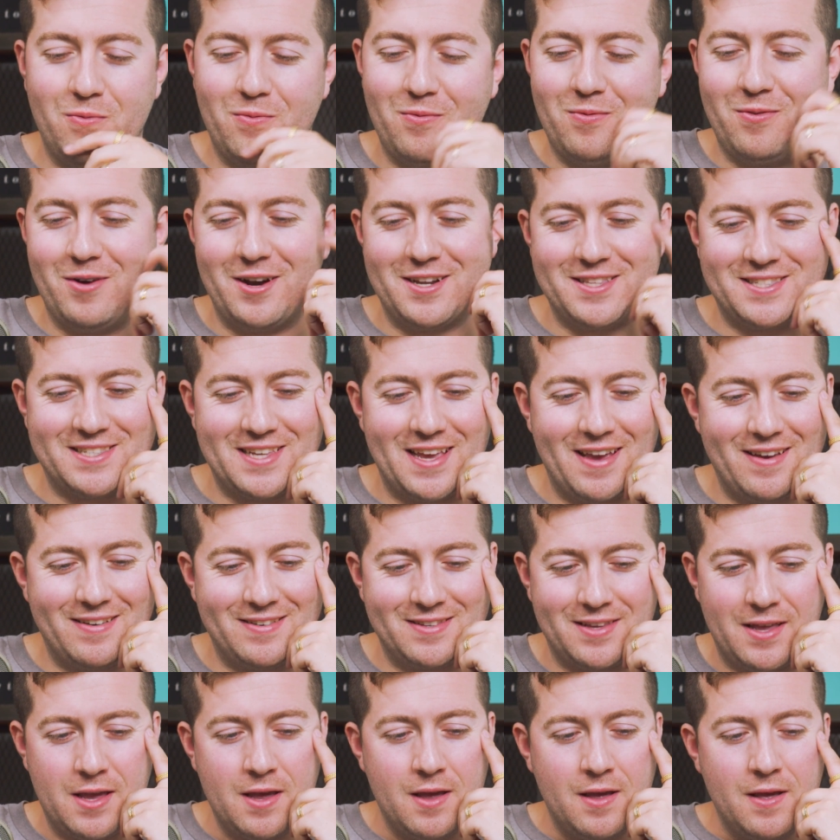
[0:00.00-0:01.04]
what did it say? It
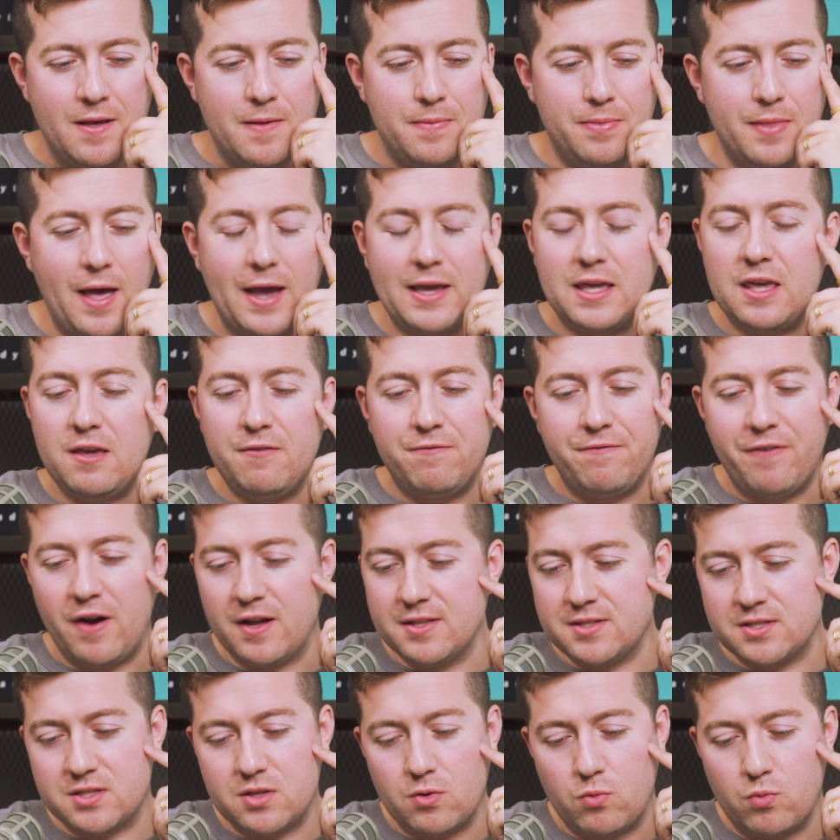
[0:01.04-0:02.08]
was, Nike
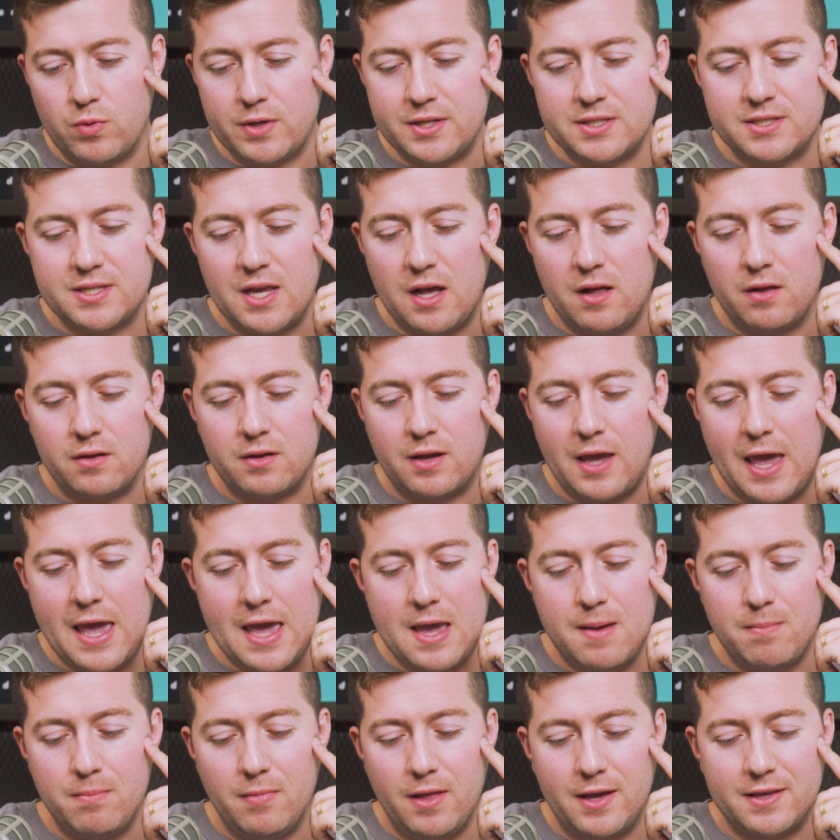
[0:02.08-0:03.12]
funds the resale
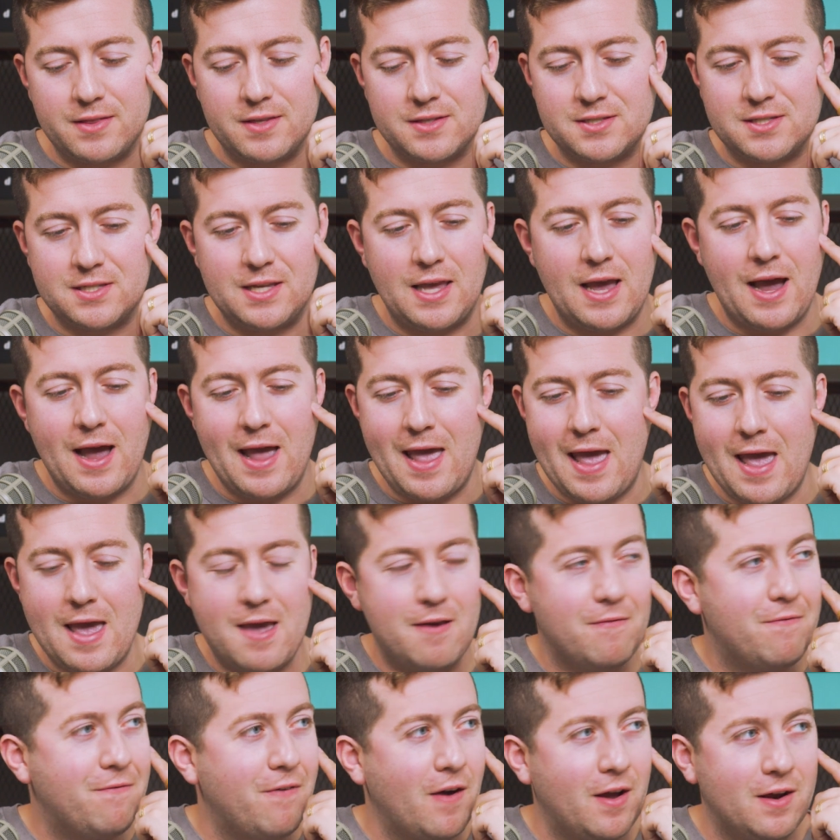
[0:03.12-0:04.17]
game like the
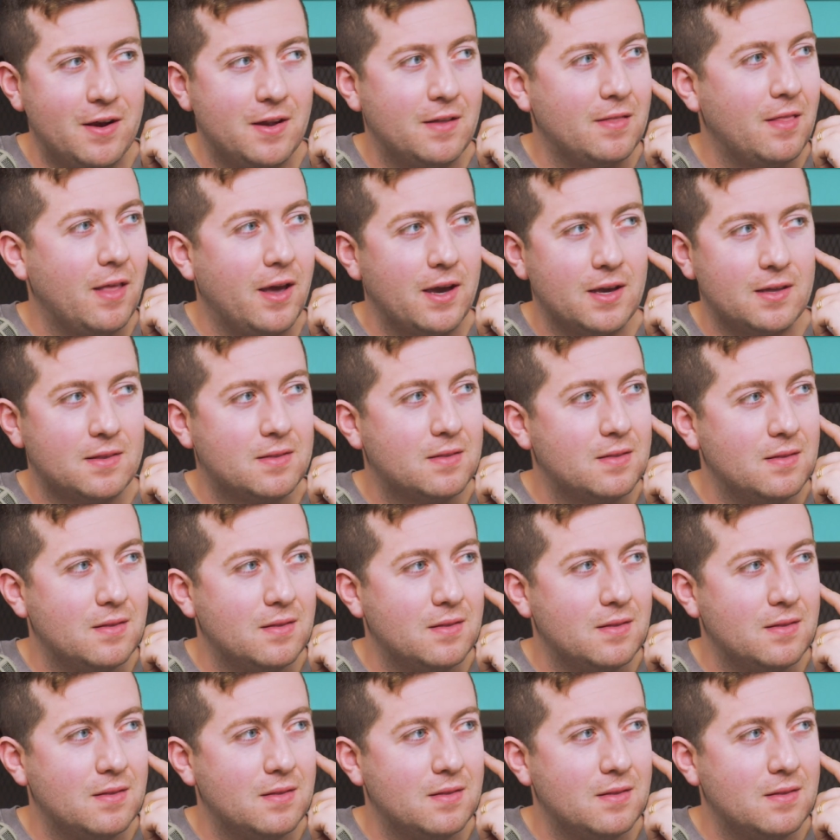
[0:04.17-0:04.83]
CIA funded like